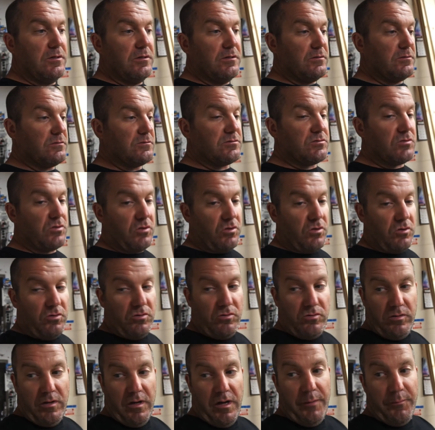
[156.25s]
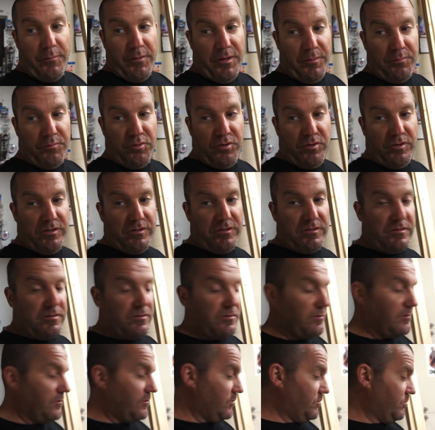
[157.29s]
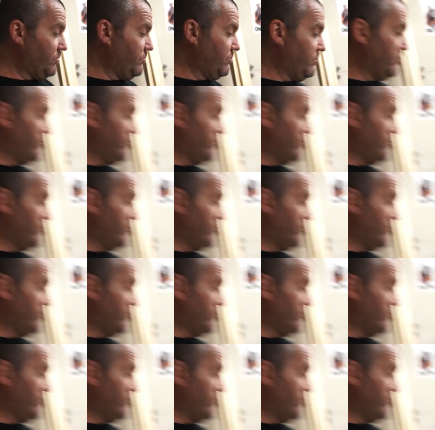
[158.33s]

So I'm gonna put two of